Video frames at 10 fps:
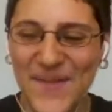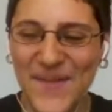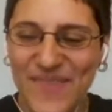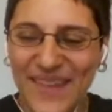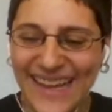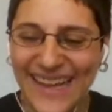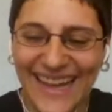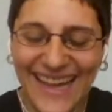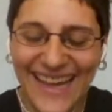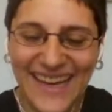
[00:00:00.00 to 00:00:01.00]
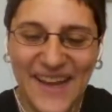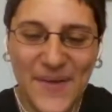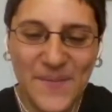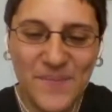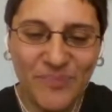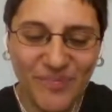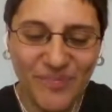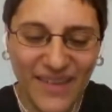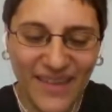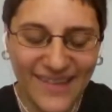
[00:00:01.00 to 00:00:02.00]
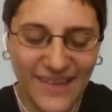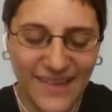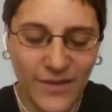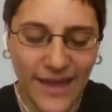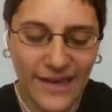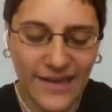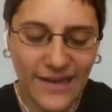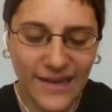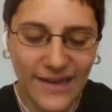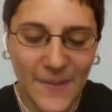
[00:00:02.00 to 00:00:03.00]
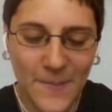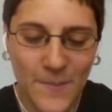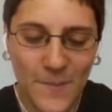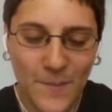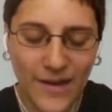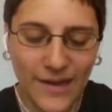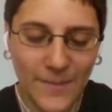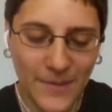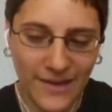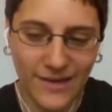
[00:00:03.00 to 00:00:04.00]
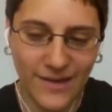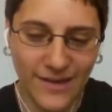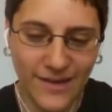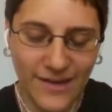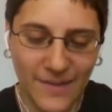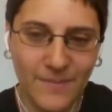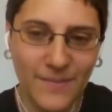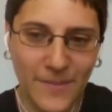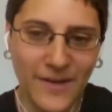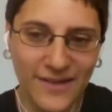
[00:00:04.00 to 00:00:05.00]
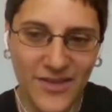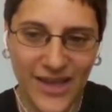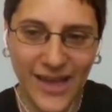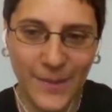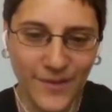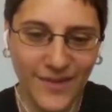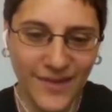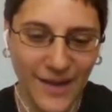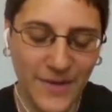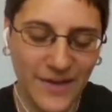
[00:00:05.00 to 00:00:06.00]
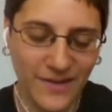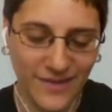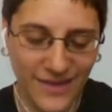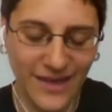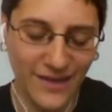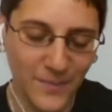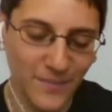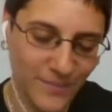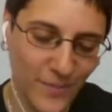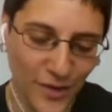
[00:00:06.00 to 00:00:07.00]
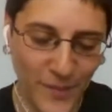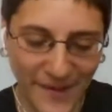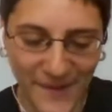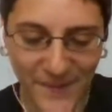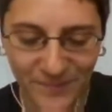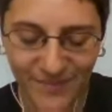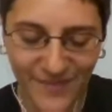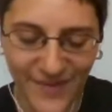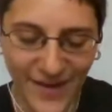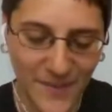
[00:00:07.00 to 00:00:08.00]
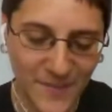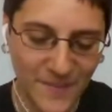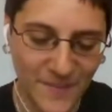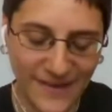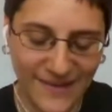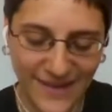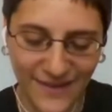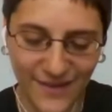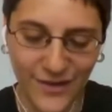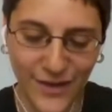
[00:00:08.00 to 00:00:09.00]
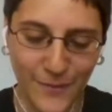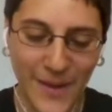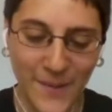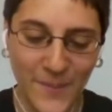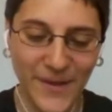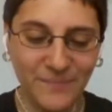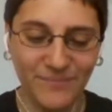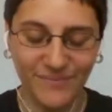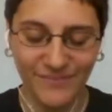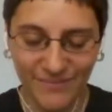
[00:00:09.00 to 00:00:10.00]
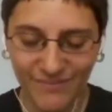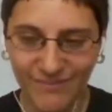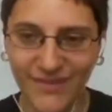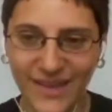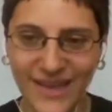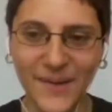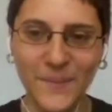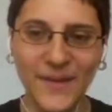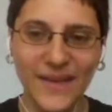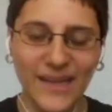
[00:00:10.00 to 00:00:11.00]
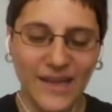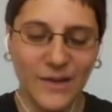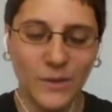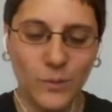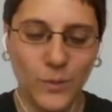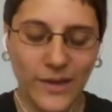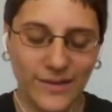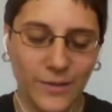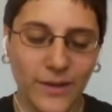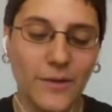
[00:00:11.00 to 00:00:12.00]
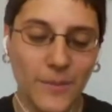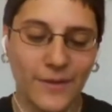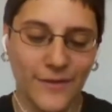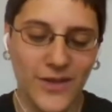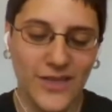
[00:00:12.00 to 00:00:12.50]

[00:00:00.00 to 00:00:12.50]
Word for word: um, and um, so then um, I met um, my partner James, um, and you'll hear more about um, his side of the story from him. But um, we, so we were both